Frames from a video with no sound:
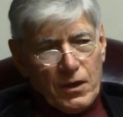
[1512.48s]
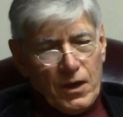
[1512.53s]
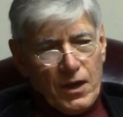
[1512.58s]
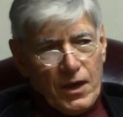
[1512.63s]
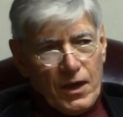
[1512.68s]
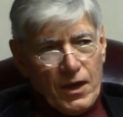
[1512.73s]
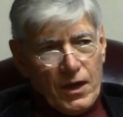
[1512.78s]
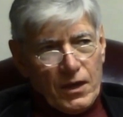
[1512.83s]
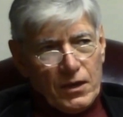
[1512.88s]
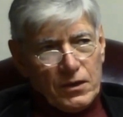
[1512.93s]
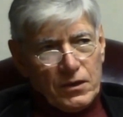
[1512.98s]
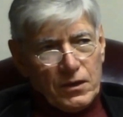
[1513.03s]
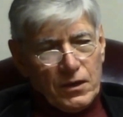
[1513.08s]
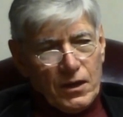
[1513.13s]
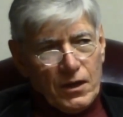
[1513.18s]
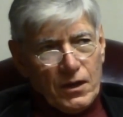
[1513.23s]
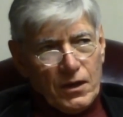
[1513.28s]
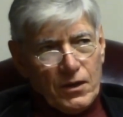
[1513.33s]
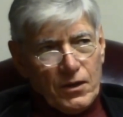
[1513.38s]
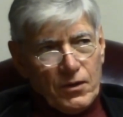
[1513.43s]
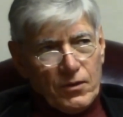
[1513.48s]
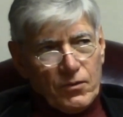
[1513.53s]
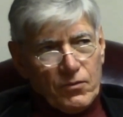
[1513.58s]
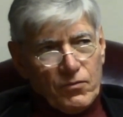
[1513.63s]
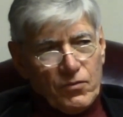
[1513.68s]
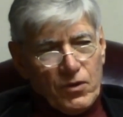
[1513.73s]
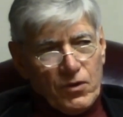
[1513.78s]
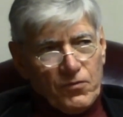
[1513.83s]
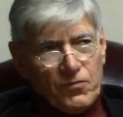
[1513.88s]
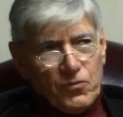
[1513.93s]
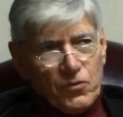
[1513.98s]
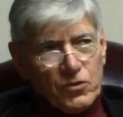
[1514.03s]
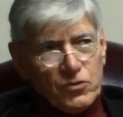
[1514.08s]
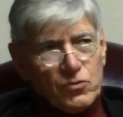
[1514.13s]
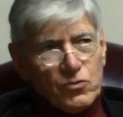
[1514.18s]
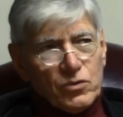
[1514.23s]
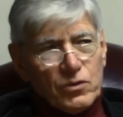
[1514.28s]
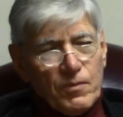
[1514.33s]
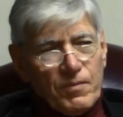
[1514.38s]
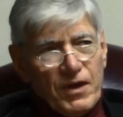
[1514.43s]
and uh, therefore
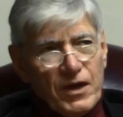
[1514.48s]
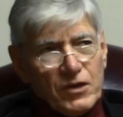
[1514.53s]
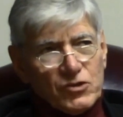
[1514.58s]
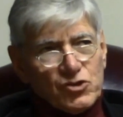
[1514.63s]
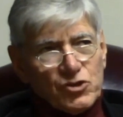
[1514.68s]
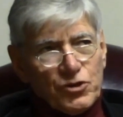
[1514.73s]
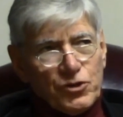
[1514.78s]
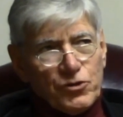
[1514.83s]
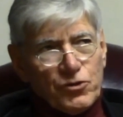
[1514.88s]
you can imagine